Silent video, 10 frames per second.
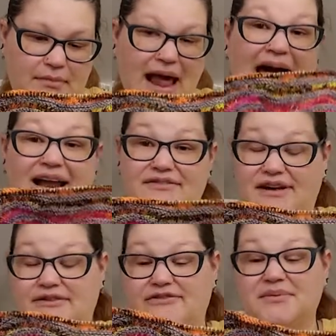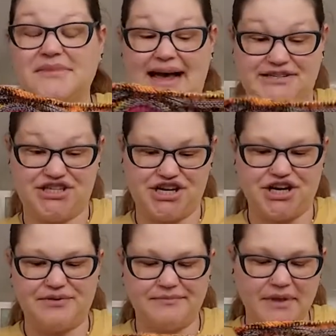Advent from last
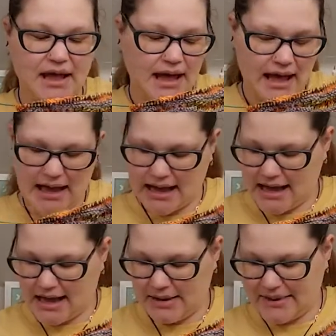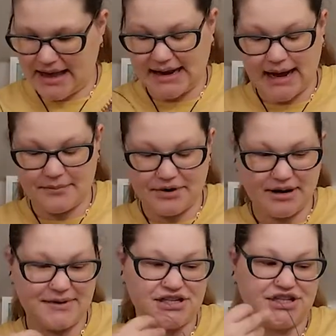year. And I'm pretty
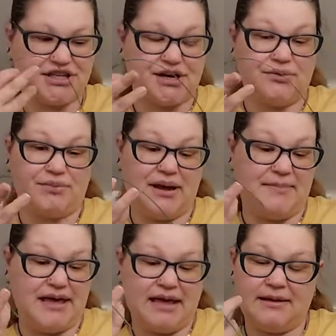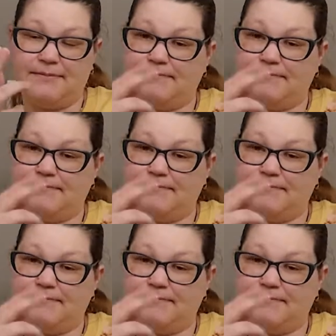much just going to repeat